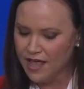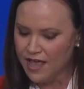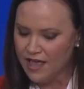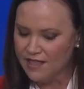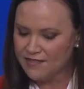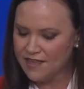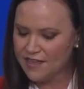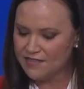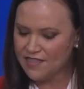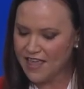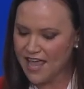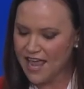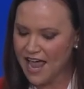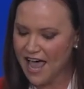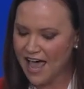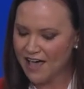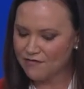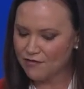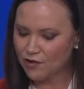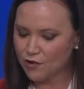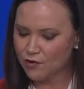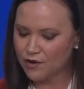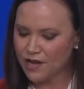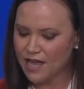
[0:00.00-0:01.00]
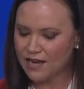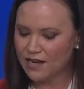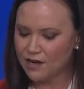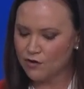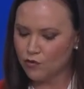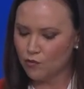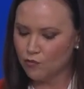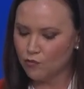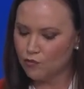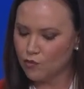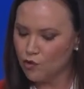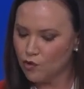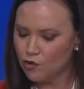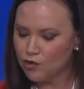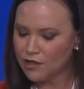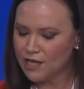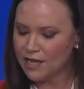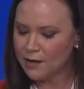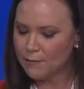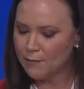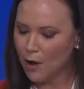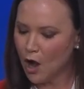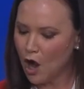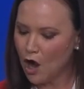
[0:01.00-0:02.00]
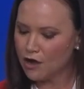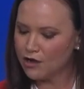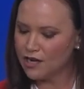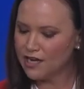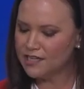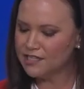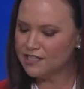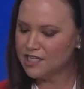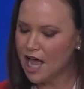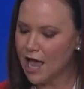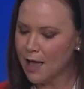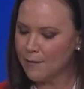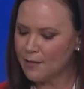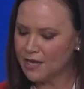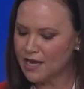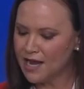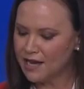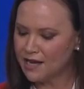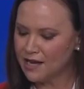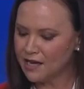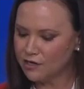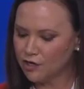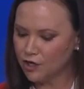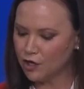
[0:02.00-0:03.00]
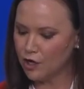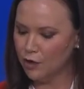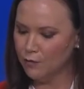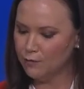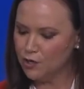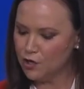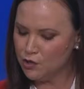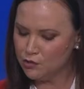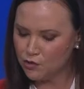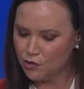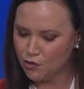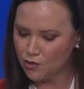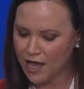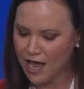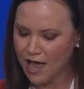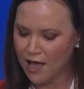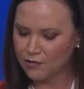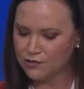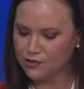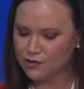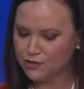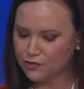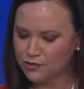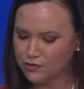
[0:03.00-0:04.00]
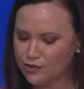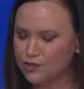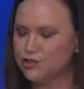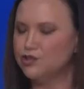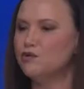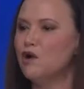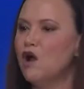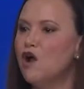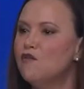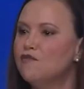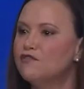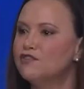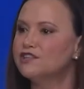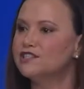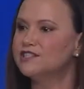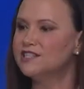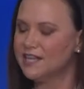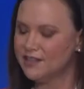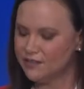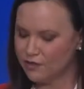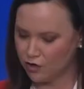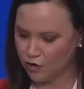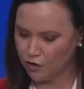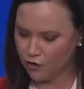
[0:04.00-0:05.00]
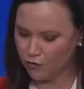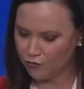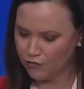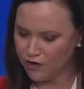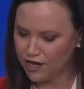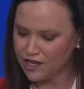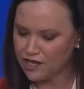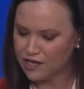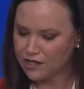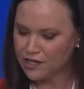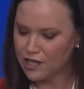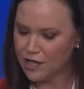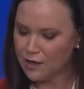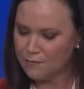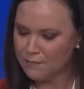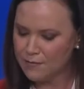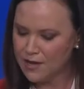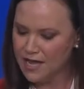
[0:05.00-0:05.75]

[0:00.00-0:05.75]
that they have created ruling party-dominated communal councils to oversee the curriculum,